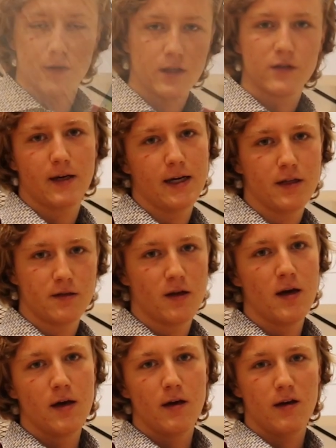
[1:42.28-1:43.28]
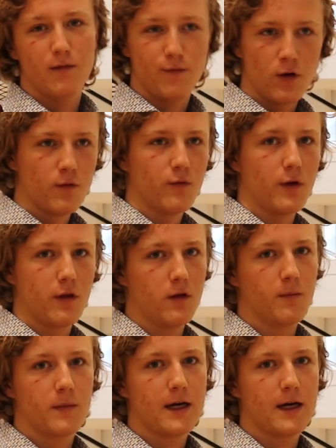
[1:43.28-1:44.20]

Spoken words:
this case, involved with them.